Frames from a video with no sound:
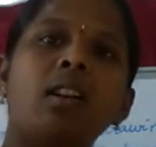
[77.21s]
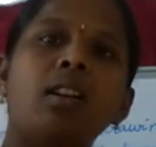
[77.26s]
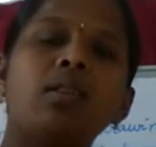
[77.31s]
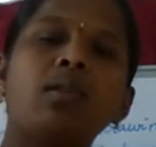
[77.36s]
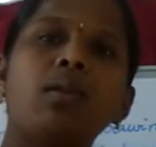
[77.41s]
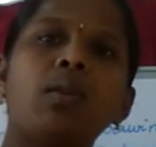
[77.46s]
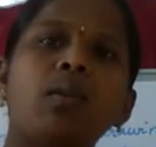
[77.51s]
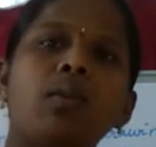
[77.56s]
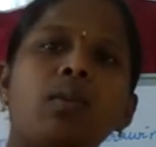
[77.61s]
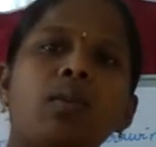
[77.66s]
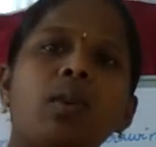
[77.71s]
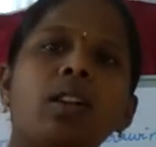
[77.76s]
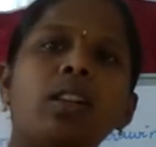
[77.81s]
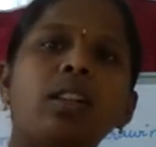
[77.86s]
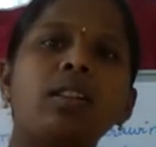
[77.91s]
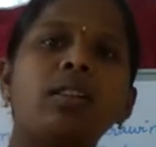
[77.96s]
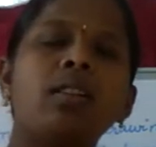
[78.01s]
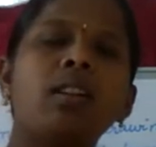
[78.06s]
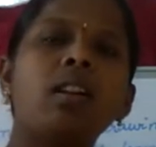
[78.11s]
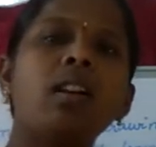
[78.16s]
So, what
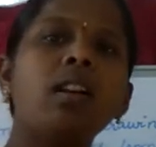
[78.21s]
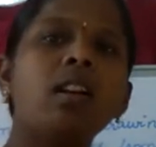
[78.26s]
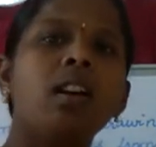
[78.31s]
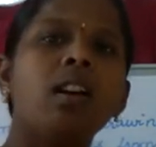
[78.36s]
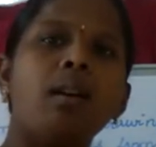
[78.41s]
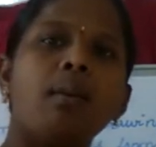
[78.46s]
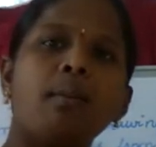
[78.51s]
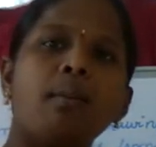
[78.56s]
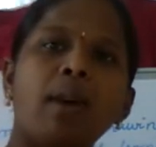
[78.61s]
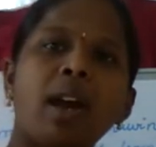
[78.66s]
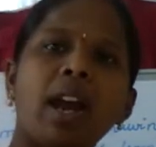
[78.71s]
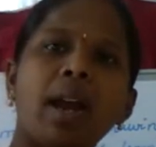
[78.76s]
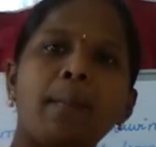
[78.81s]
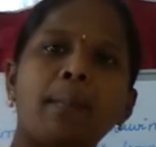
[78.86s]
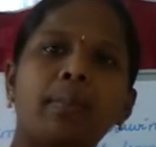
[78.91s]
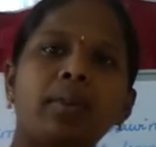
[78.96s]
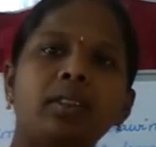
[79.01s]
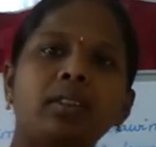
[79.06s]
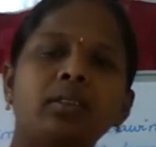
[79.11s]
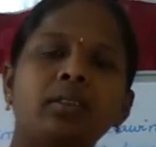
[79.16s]
is the
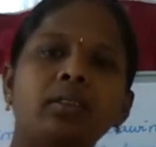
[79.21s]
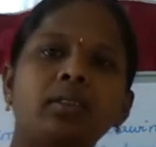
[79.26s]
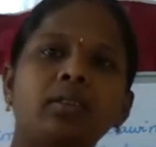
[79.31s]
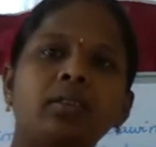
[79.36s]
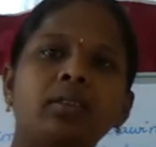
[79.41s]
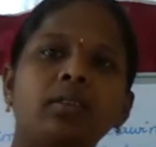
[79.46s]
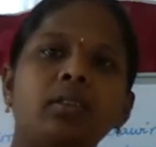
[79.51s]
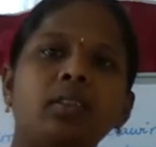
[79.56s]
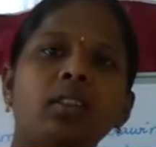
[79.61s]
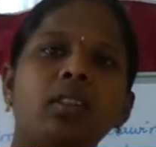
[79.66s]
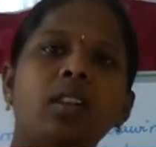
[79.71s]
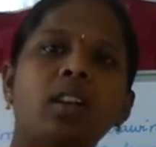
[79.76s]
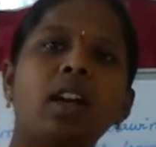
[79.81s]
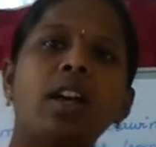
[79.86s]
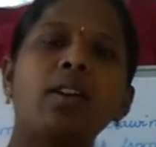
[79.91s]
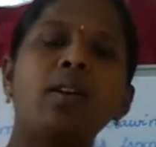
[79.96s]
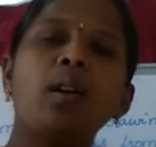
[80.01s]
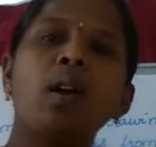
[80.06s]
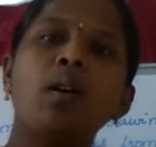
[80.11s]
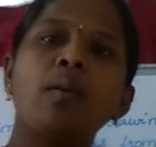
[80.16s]
map
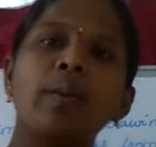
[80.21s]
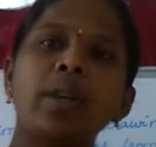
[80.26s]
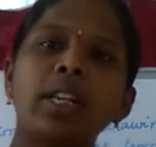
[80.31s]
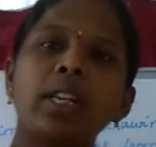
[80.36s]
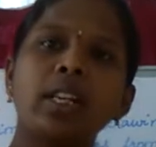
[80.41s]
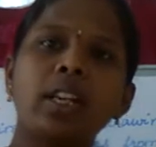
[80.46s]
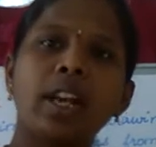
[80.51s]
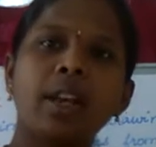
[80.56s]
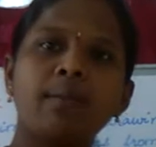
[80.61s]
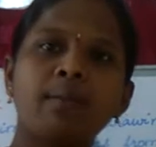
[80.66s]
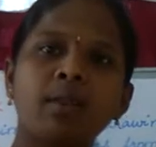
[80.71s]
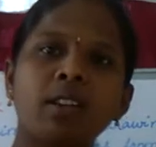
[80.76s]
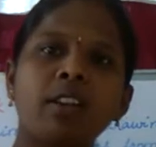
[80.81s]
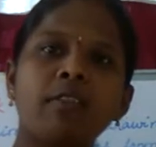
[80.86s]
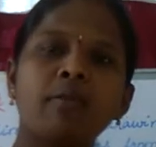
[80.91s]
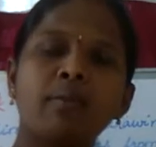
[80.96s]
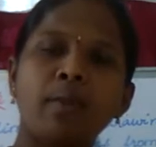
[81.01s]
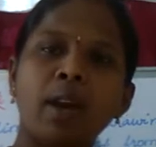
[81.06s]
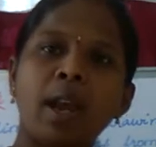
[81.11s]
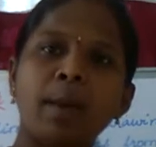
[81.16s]
and how many types
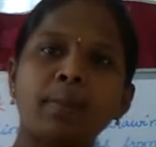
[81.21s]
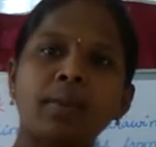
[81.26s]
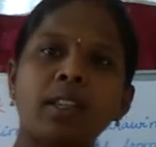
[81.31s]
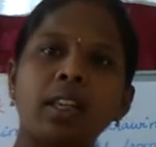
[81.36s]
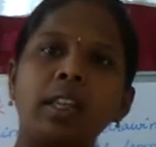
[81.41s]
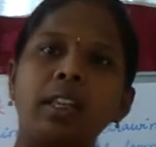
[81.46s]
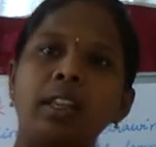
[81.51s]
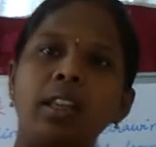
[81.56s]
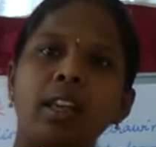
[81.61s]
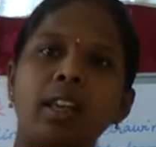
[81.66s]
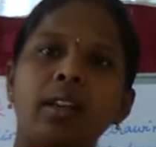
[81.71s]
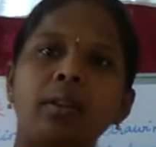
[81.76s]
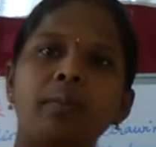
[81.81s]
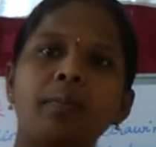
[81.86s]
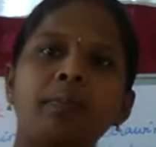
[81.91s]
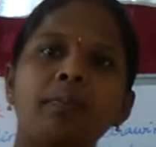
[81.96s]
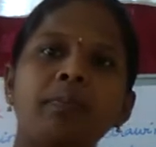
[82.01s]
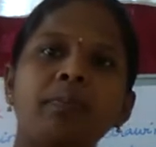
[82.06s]
of maps are there?